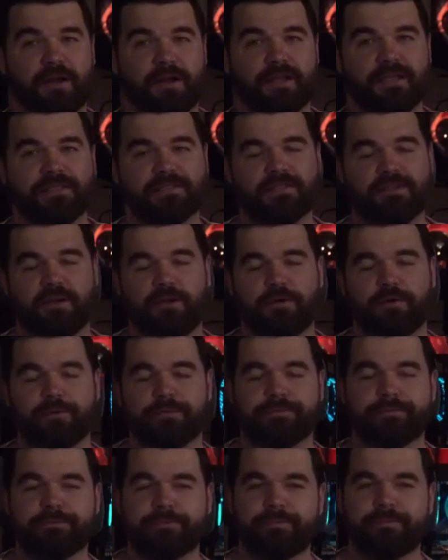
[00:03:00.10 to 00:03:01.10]
on it, so
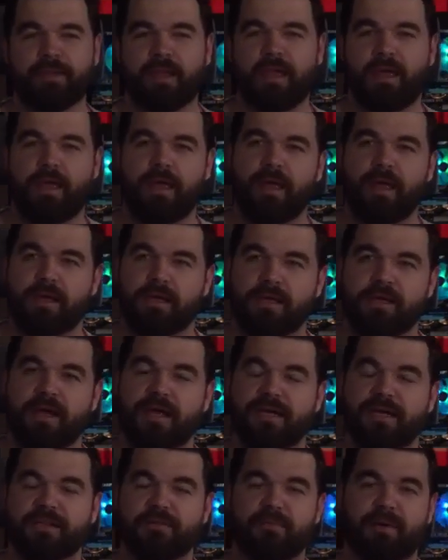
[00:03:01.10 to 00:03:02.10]

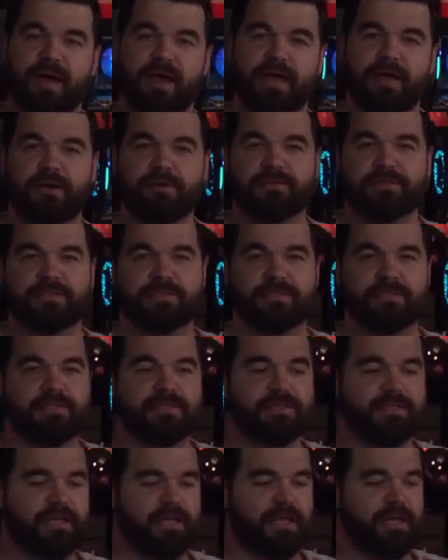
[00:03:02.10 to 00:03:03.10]
got into the BIOS.
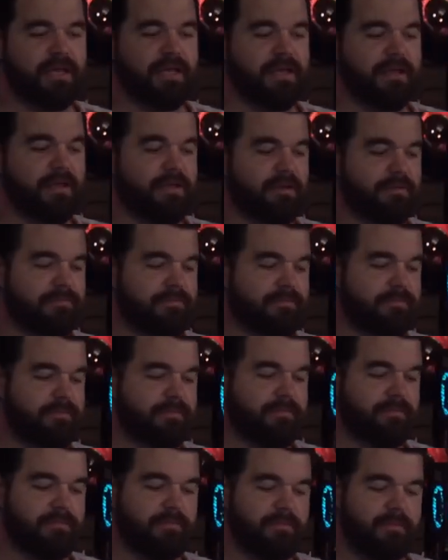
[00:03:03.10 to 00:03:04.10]

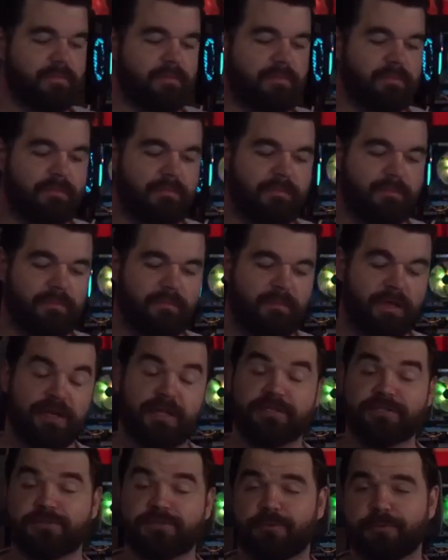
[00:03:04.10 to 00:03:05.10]
An
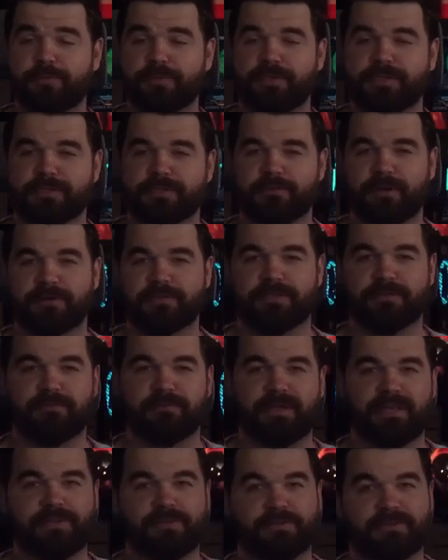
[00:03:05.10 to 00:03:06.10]
unscrupulous person
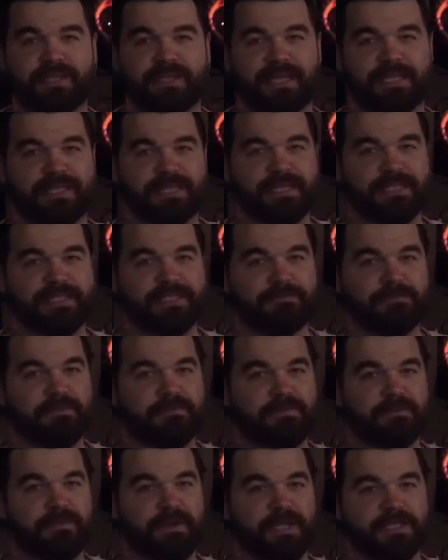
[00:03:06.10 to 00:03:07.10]
may use that to get some
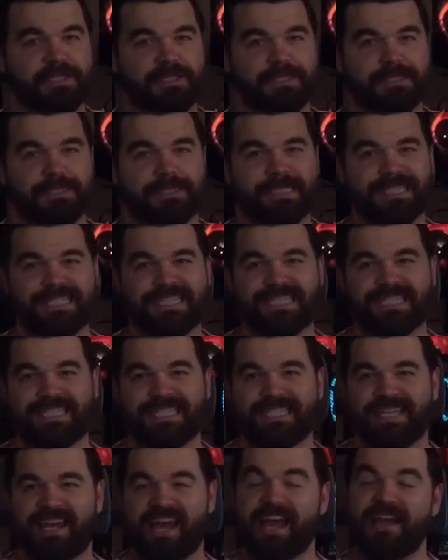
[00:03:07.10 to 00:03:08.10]
information.
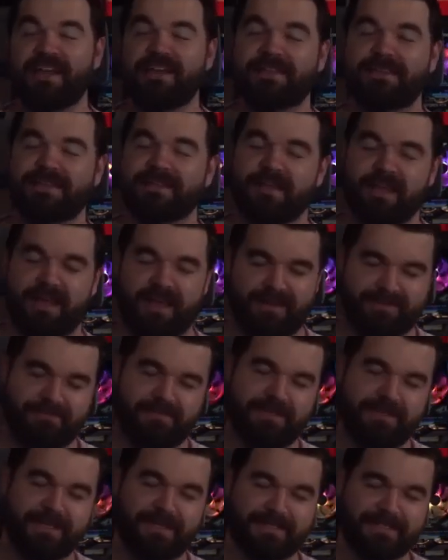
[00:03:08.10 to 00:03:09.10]
I did not,
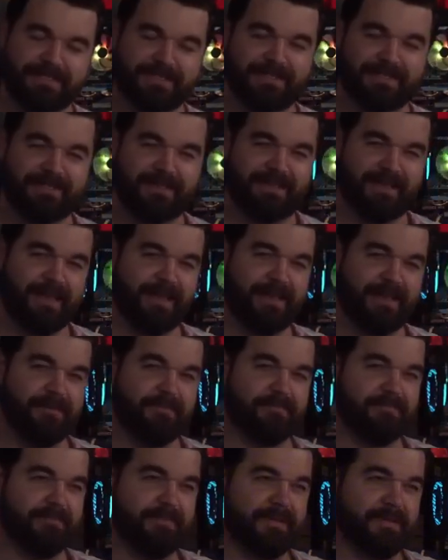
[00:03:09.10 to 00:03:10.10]
because I
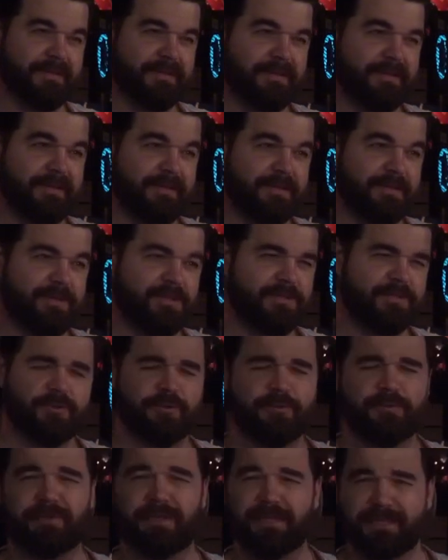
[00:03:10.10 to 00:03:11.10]
am
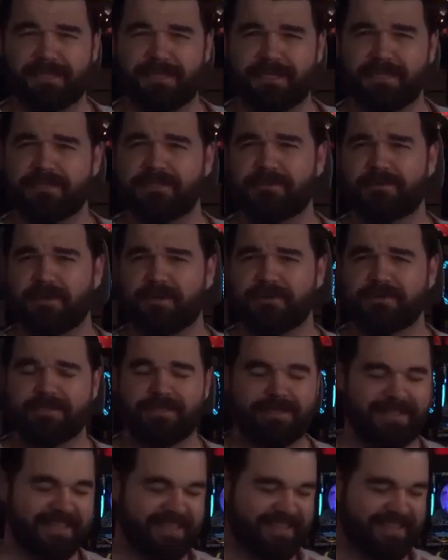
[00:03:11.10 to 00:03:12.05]
scrupulous, I suppose.